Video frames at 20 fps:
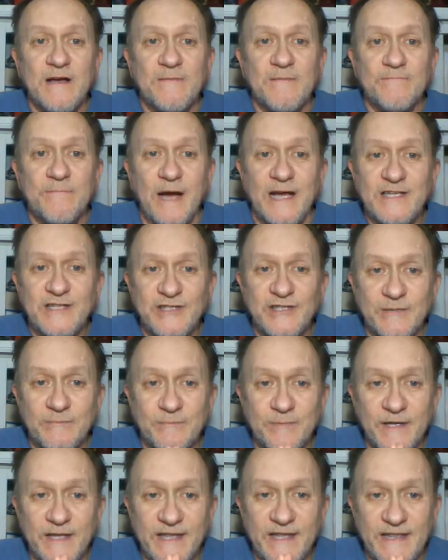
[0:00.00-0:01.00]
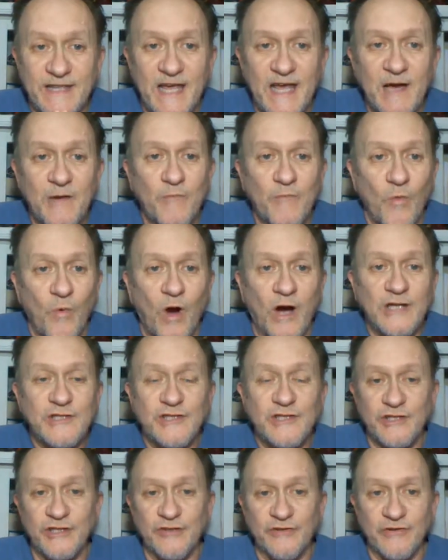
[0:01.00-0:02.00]
by simply them
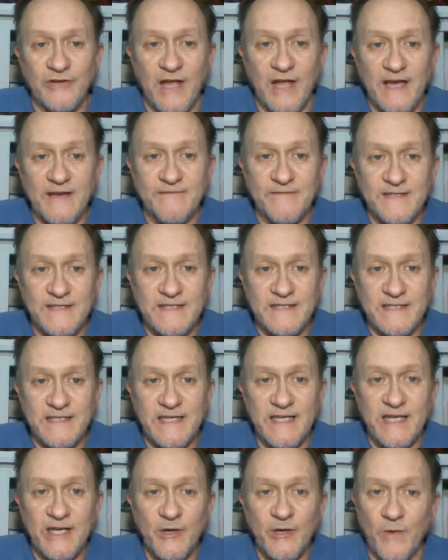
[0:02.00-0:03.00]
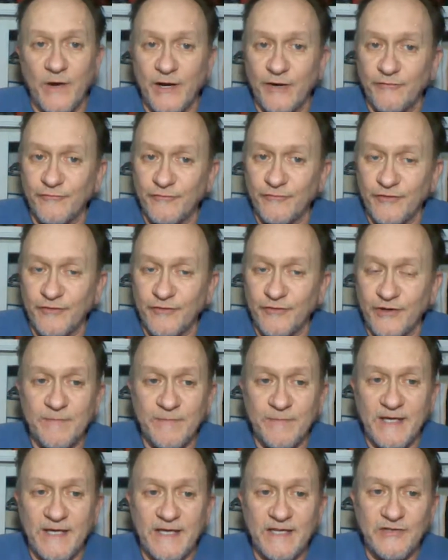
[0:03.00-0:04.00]
watching your life and seeing what it really
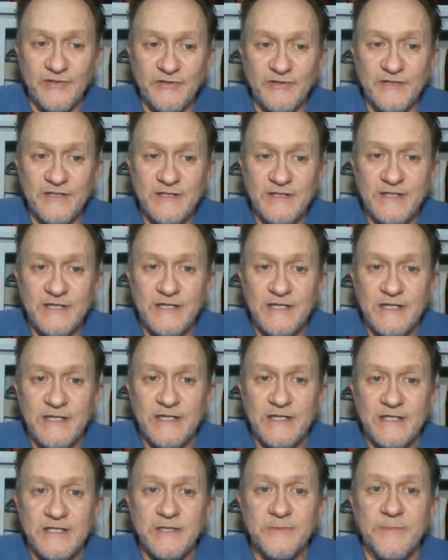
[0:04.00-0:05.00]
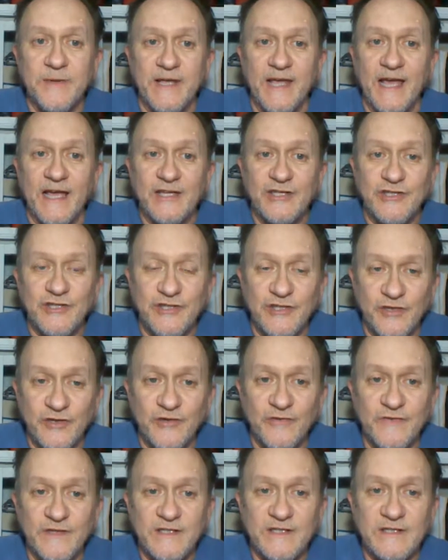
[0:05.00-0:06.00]
means to be a
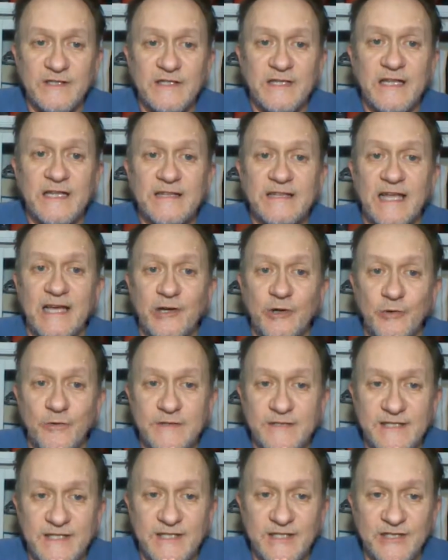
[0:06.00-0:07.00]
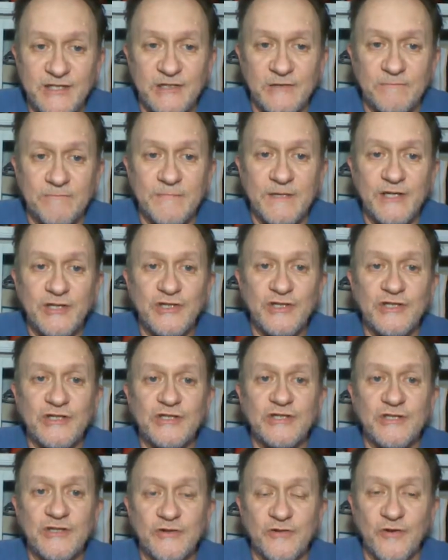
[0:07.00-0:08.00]
servant who is in
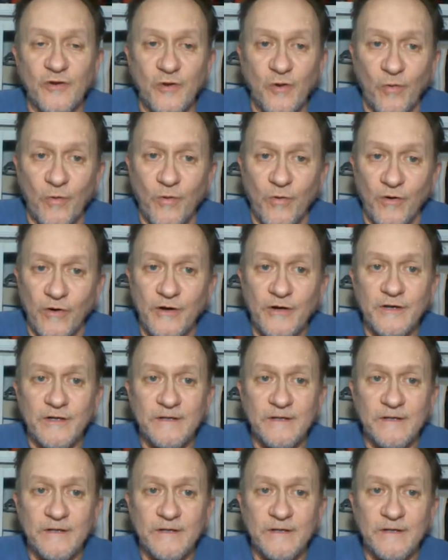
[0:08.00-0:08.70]
submission to the Lord.